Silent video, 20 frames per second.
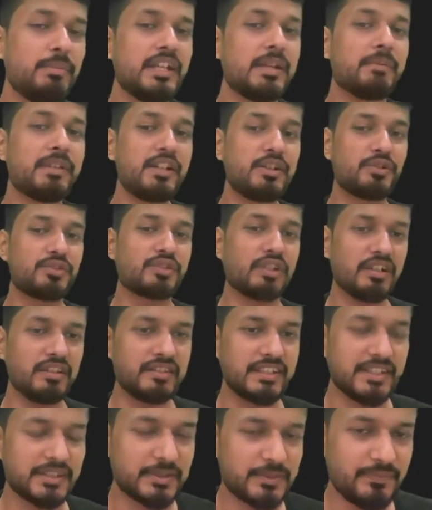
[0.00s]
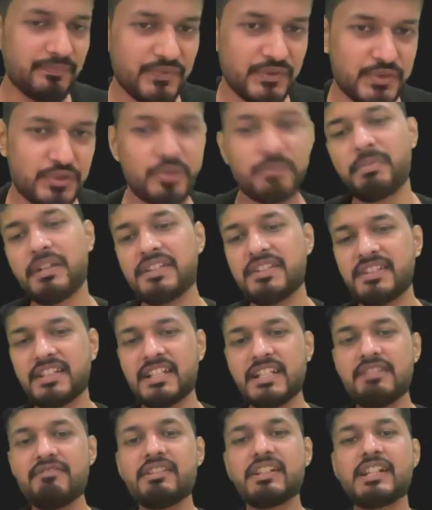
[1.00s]
able to solve this? So
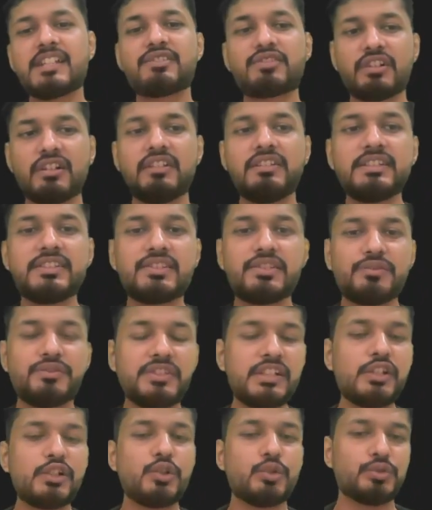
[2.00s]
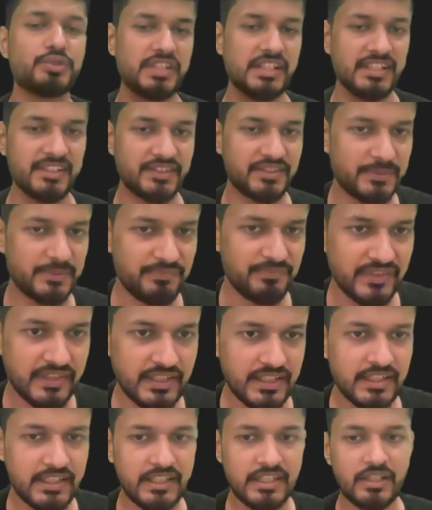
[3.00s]
basically we can solve this using 2 things.
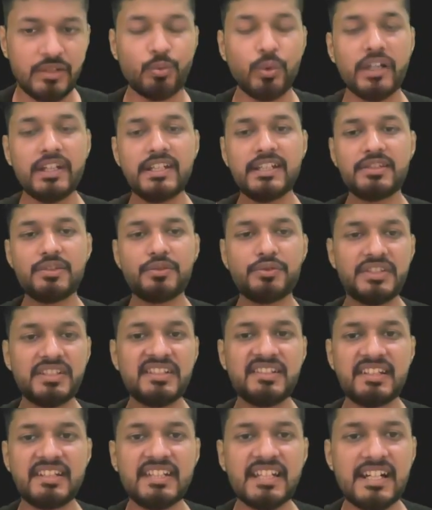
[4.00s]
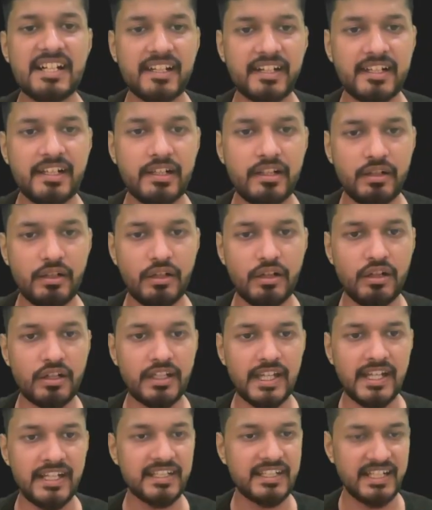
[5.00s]
One is using reentrant
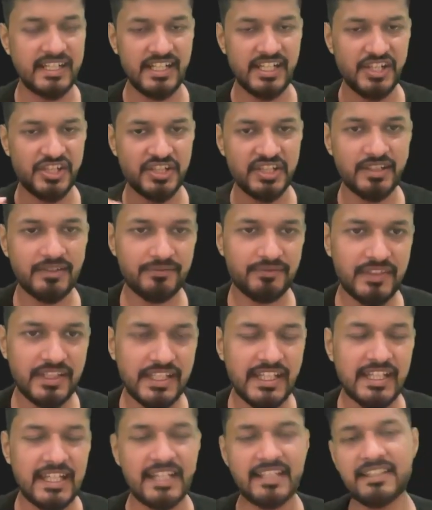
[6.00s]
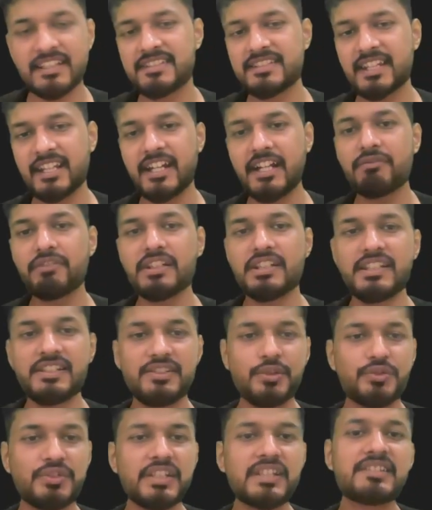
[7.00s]
lock and condition, and the second one
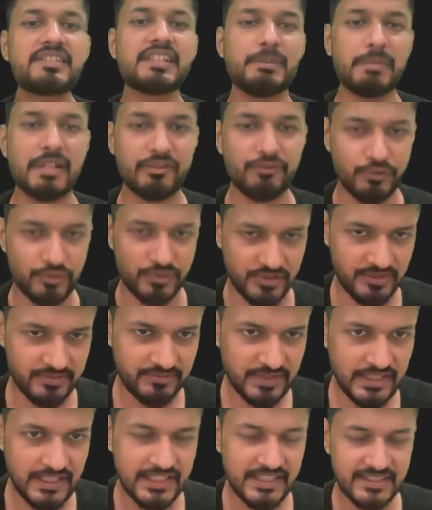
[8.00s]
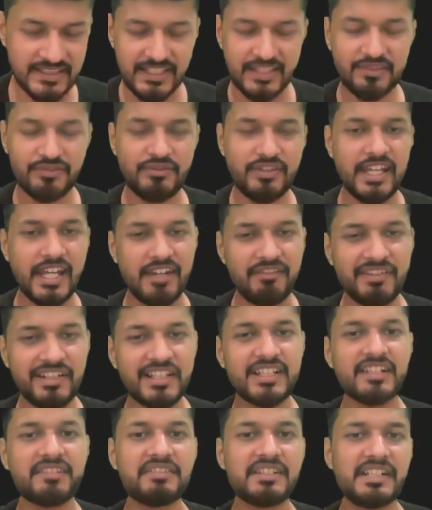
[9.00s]
is using semaphores. Since we
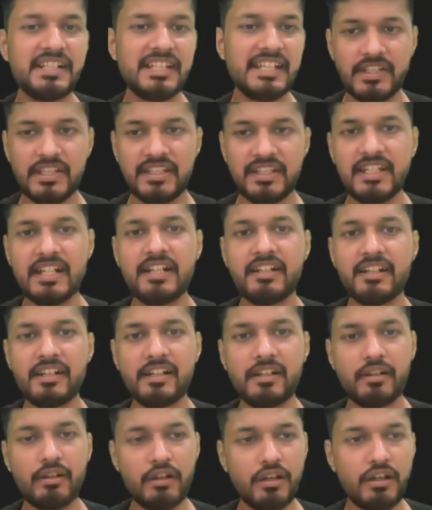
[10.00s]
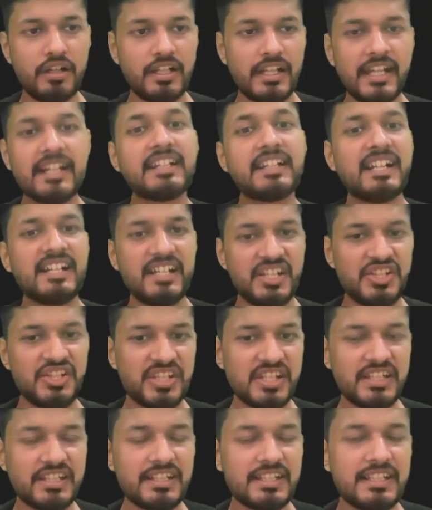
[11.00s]
haven't covered yet reentrant lock and
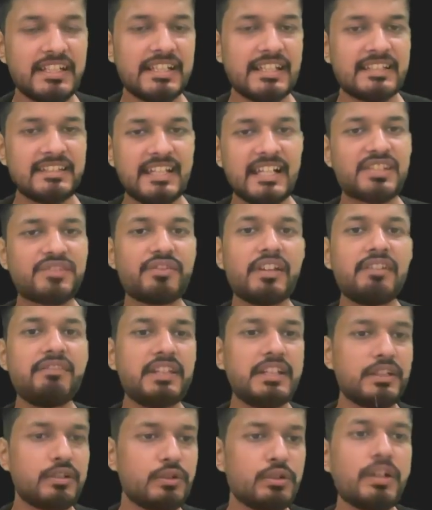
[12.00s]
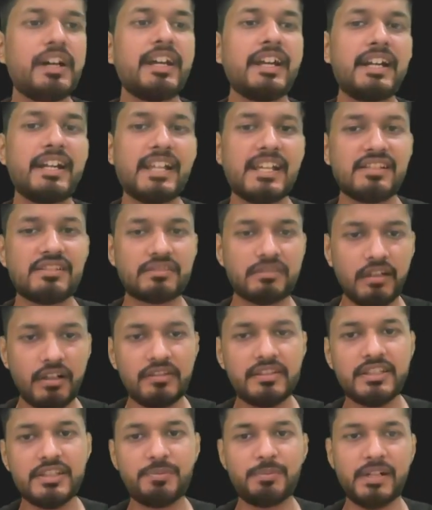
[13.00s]
condition, that's why we'll go ahead and
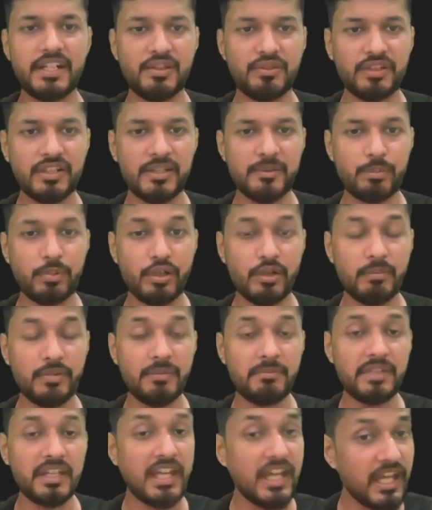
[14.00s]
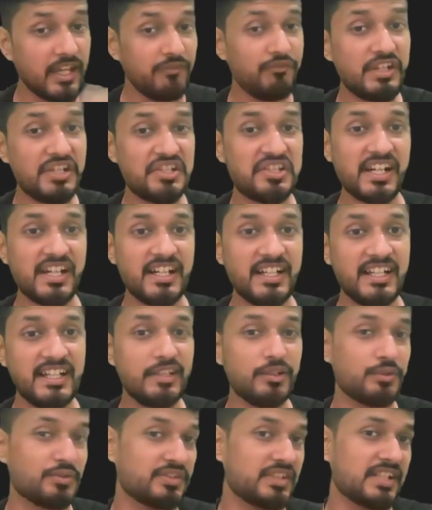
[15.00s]
solve this particular problem efficiently
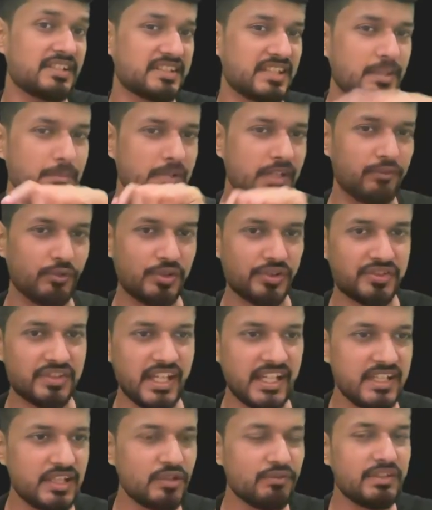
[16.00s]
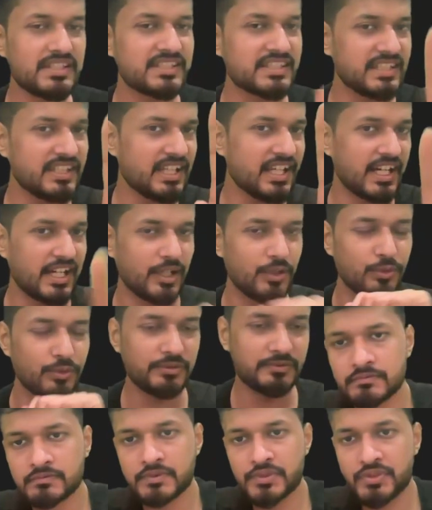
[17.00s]
using semaphores, and you will see how.
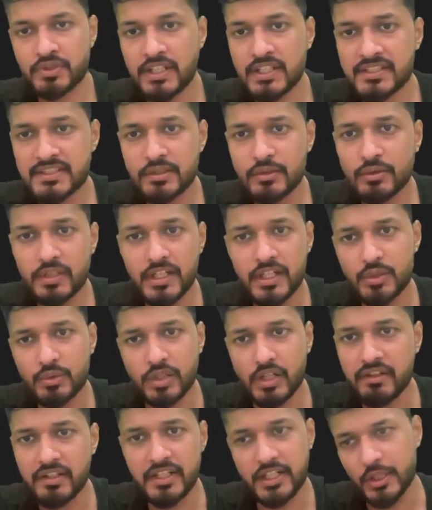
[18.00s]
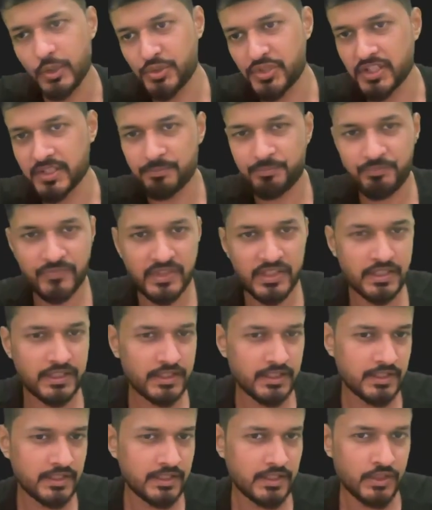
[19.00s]
So let's look into our intuition.
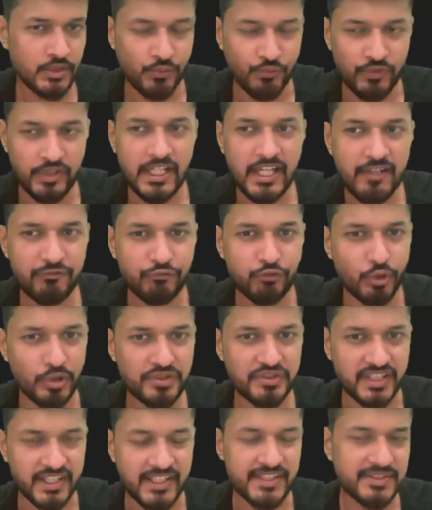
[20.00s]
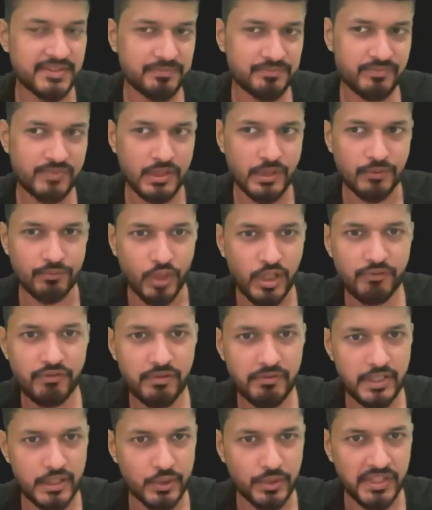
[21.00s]
We have 4 threads. What
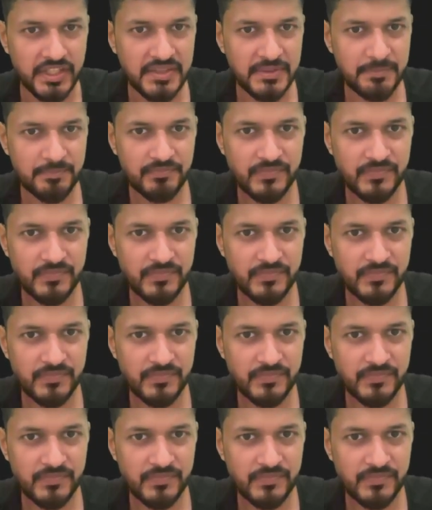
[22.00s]
we will do is,